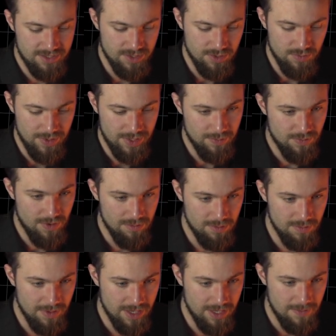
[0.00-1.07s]
So we'll
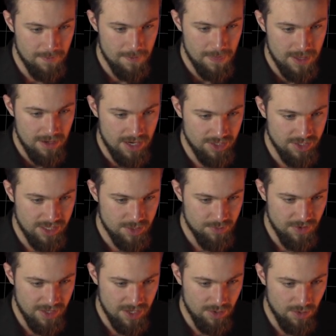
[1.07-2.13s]
probably, actually let's
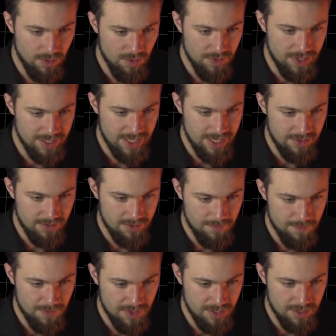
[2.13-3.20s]
bring that all the way down.
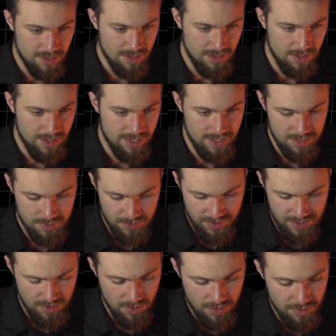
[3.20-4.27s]
Here, let's
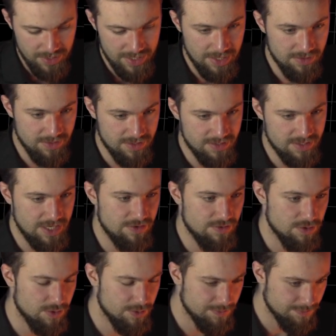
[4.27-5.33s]
bring that all the way down to
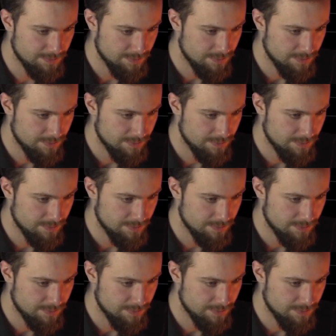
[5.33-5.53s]
0.